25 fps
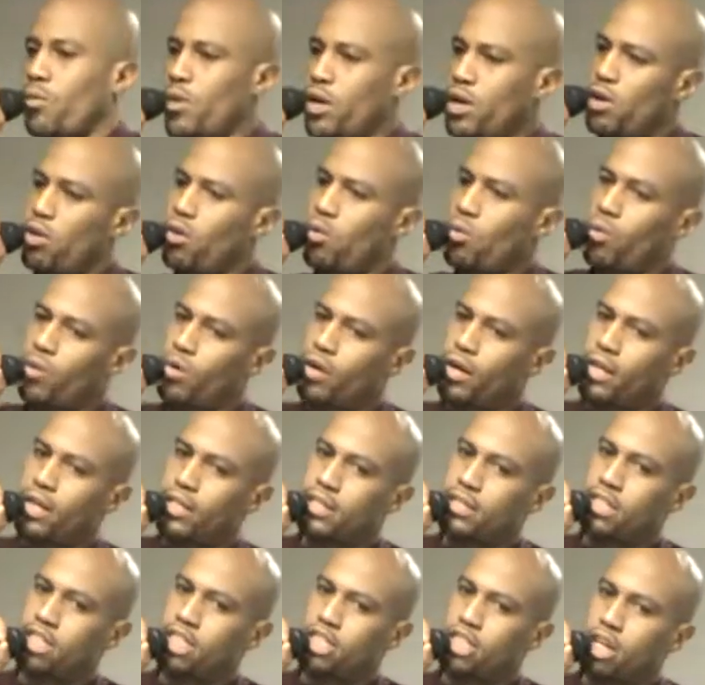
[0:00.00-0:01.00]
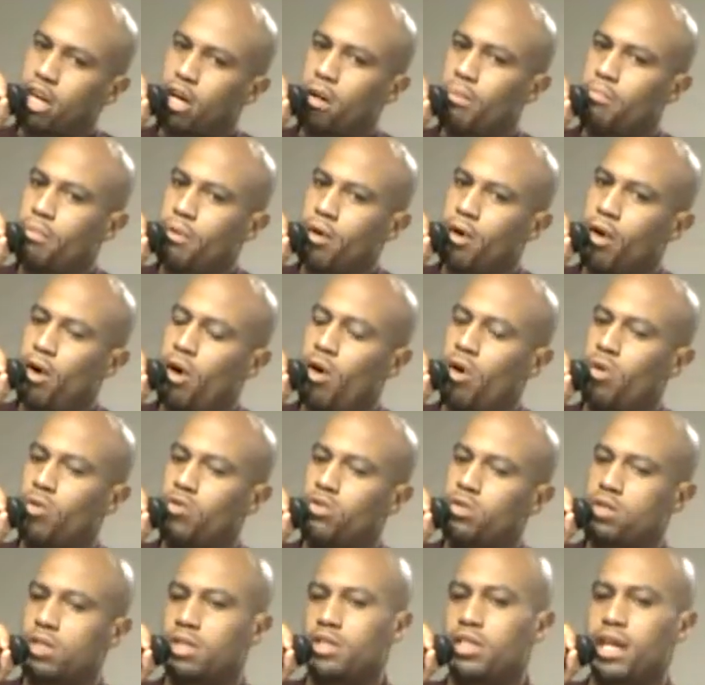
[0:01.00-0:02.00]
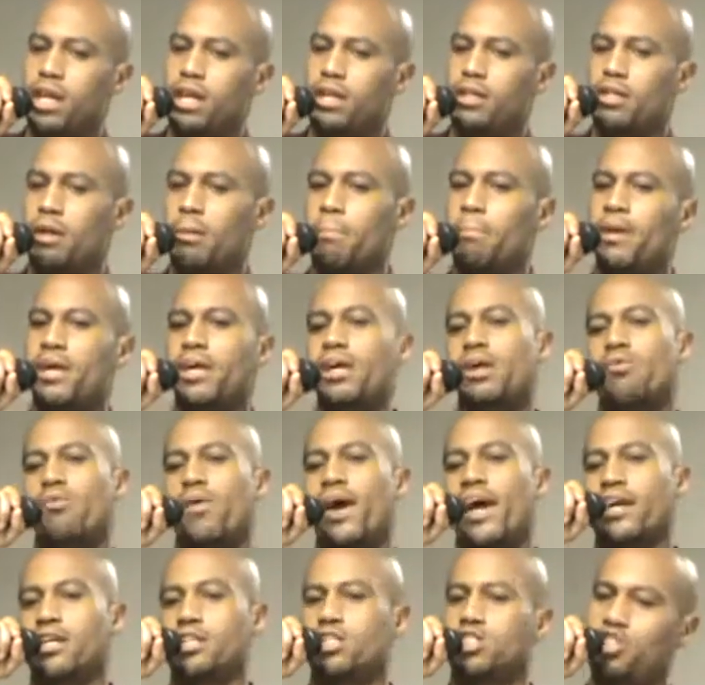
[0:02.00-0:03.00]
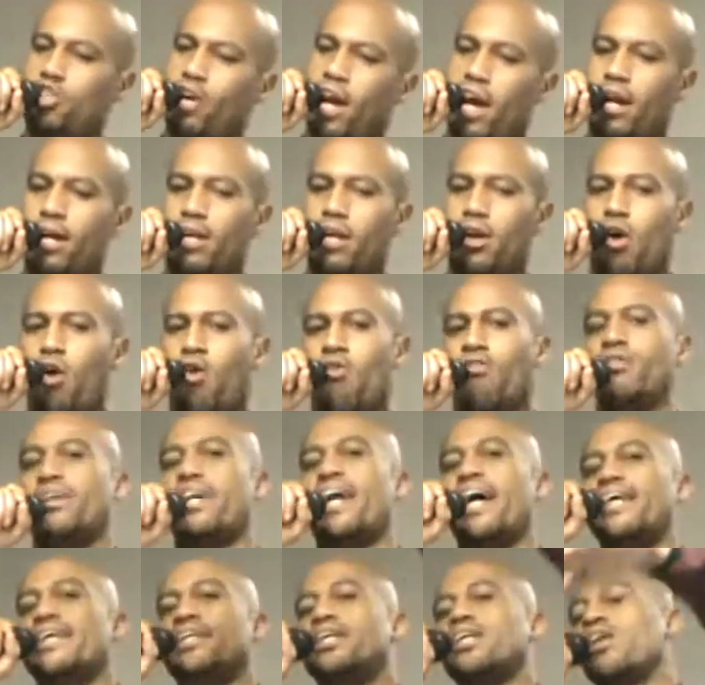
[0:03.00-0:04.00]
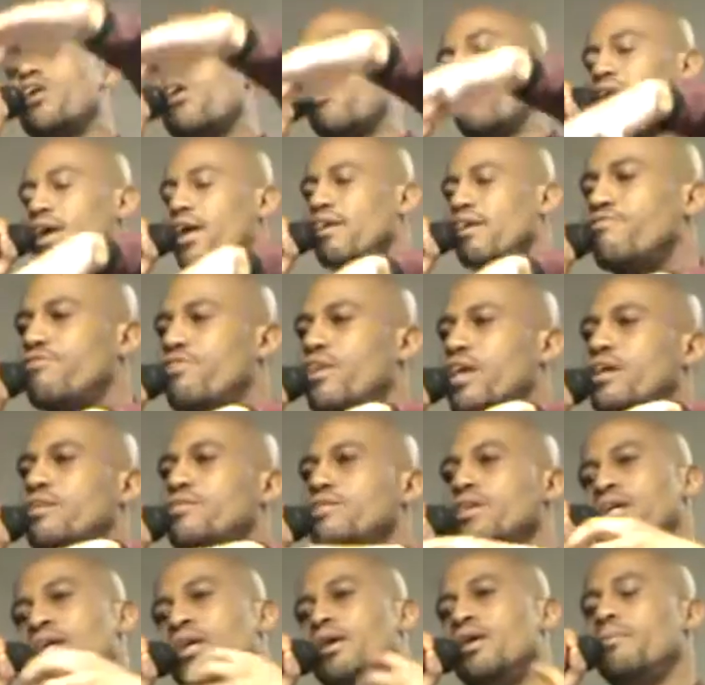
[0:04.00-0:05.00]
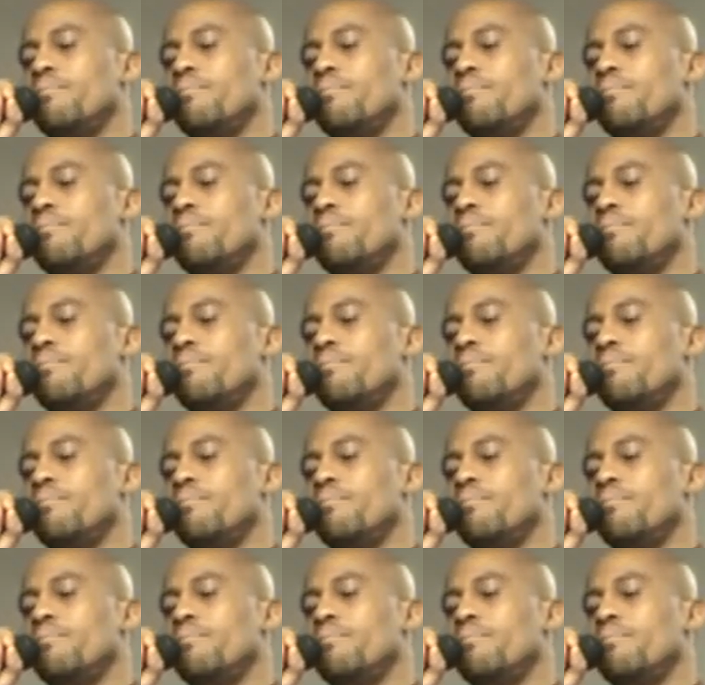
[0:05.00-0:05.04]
We don't want to jump onto the, the bandwagon and try to overnight get all faith.